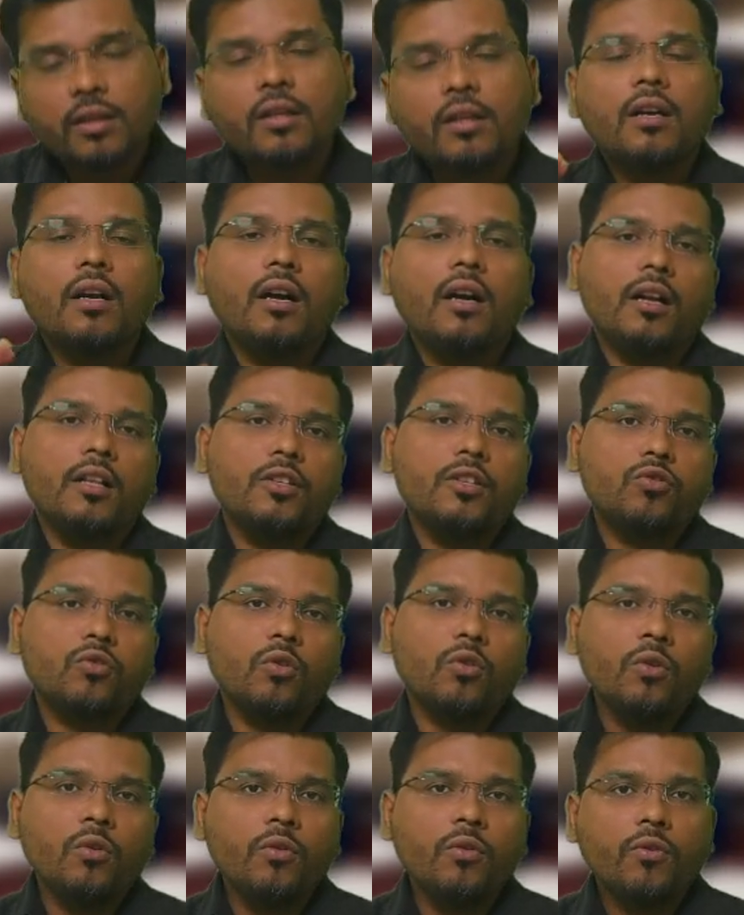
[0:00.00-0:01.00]

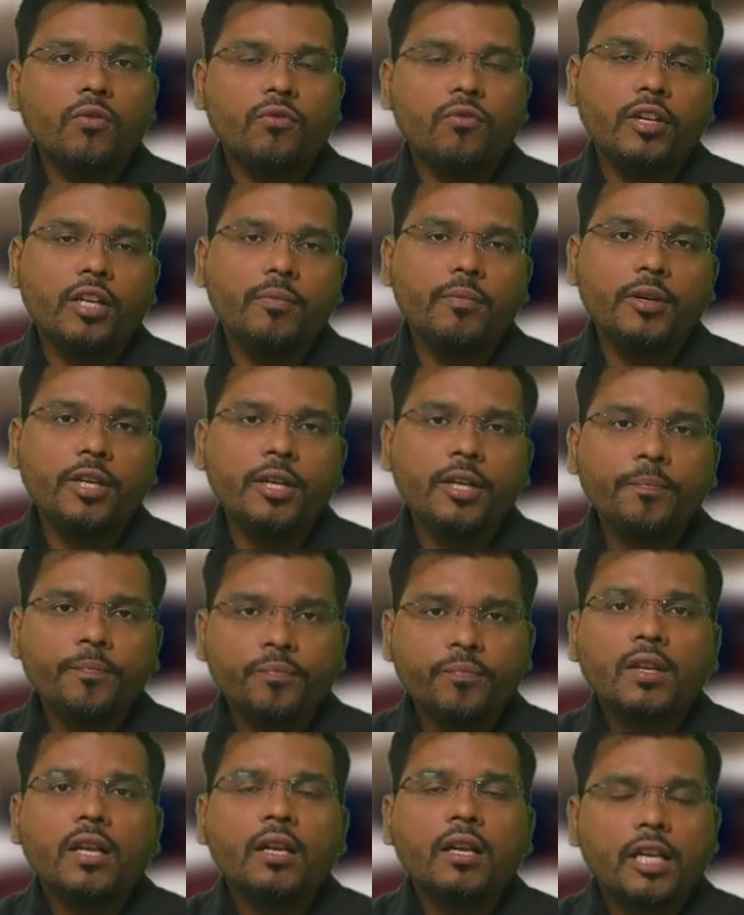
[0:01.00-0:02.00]
also will be,
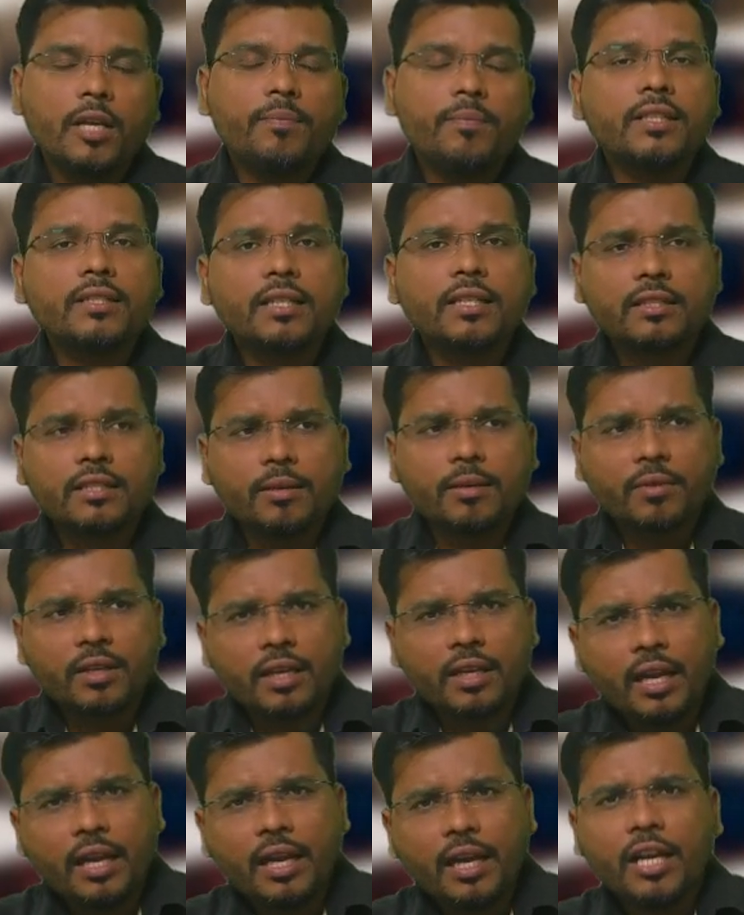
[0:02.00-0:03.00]
if there is some
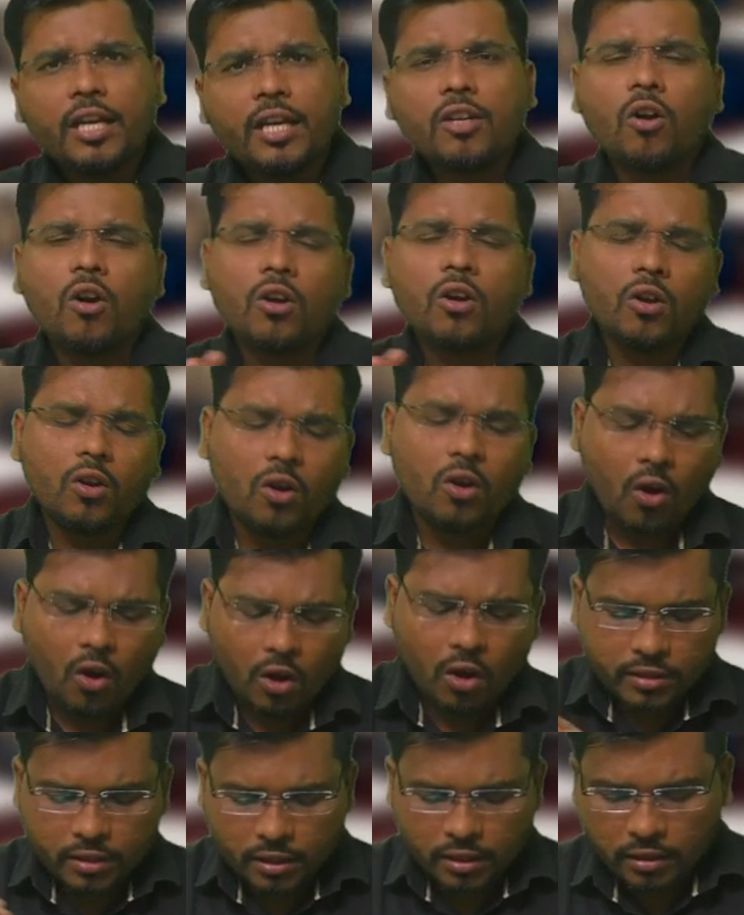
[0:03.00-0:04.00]
gain or loss
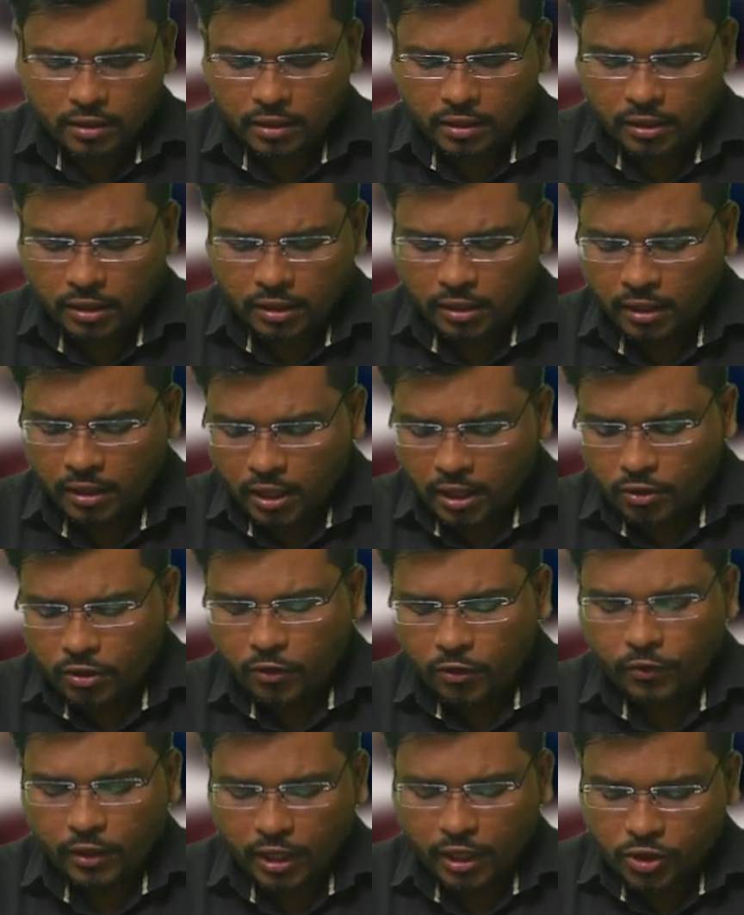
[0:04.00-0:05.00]
in the
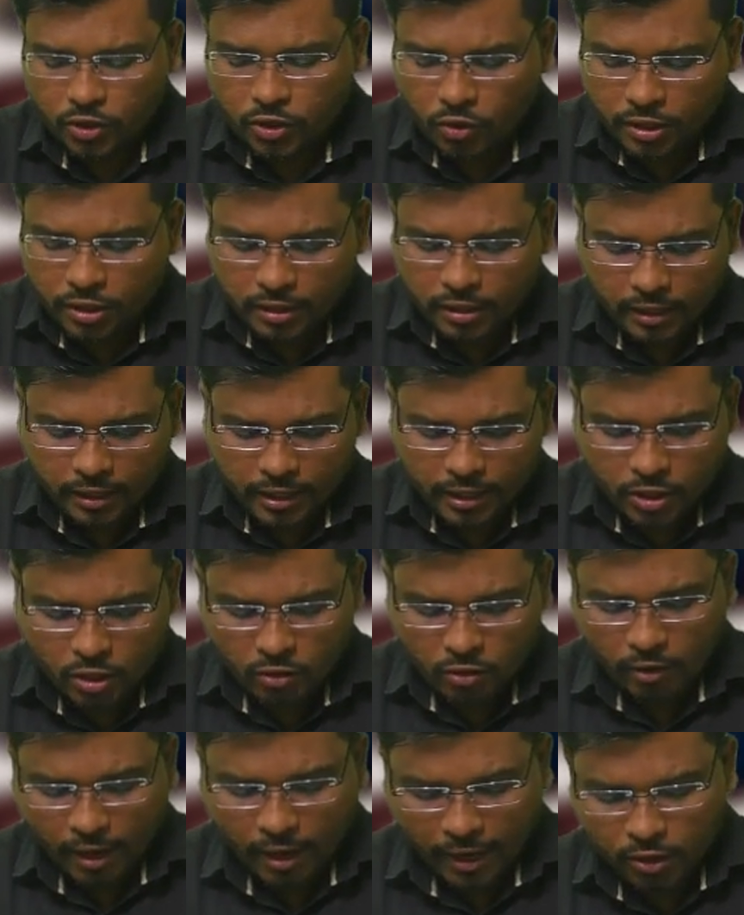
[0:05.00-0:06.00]
fluctuation in the residual
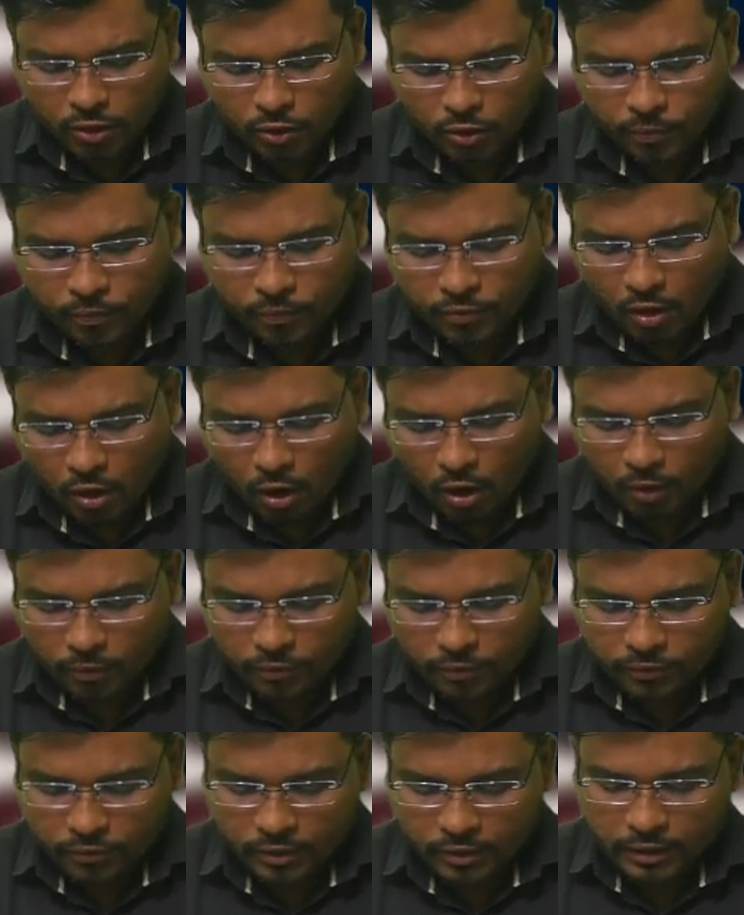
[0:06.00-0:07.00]
value of
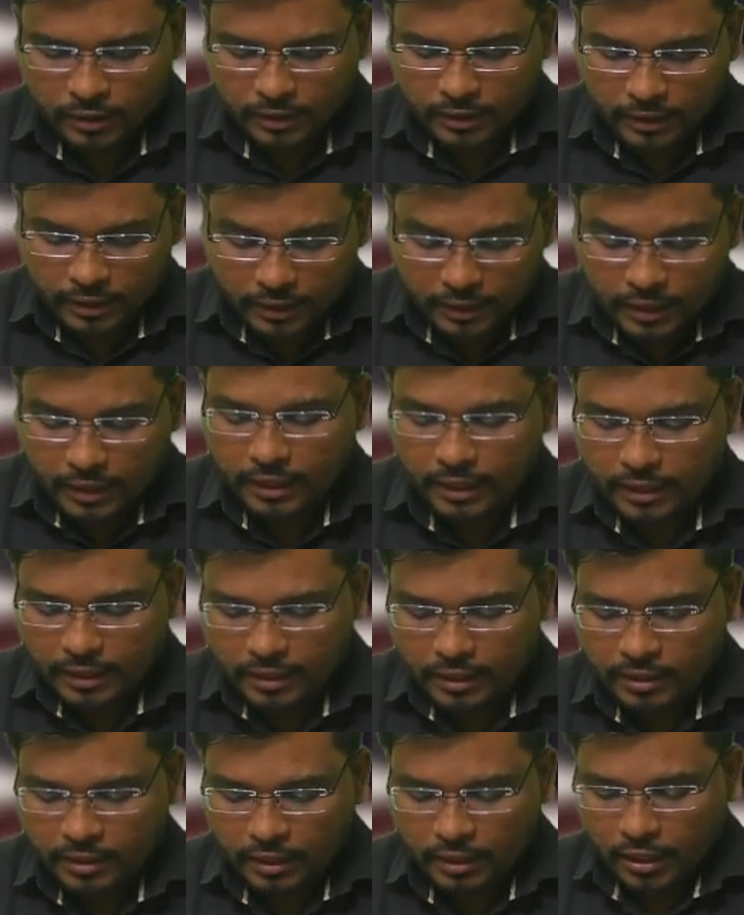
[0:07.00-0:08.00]
the lease,
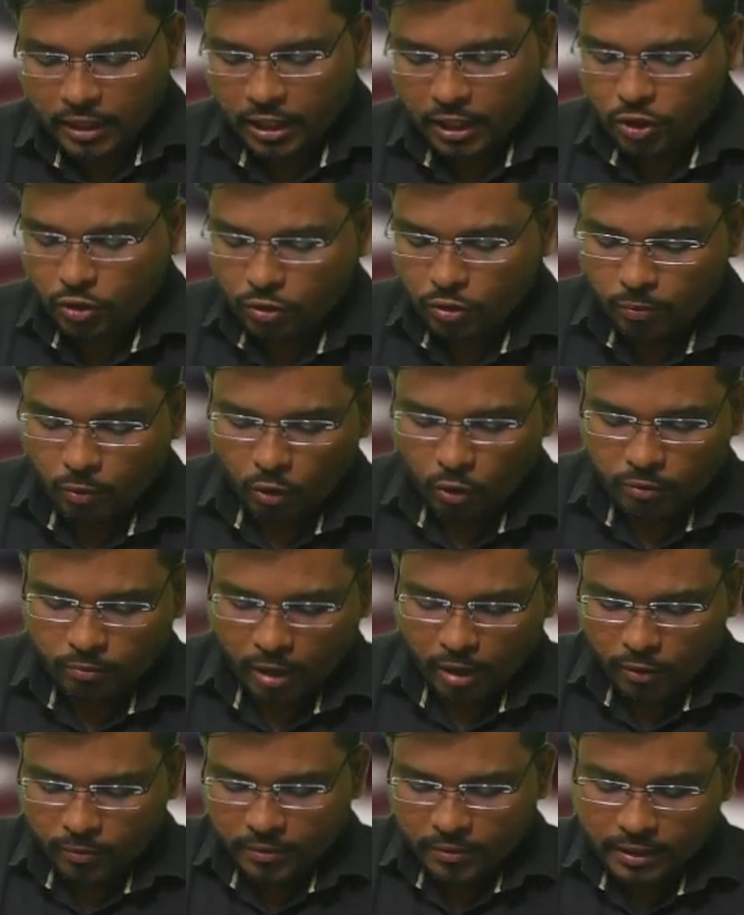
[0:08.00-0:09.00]
it should be borne by whom,
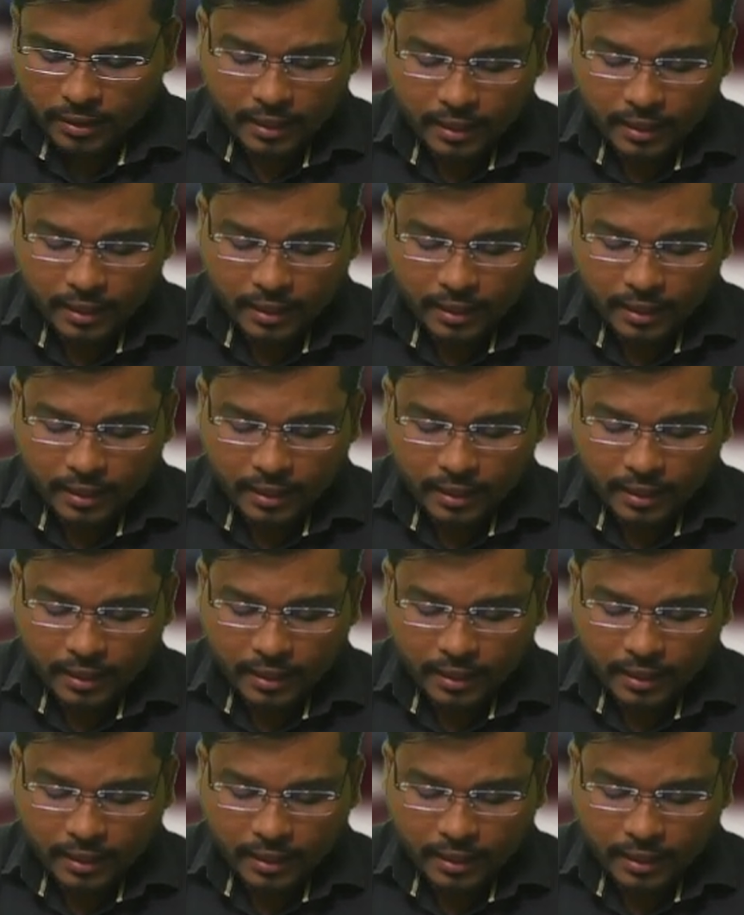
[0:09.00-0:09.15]
sir?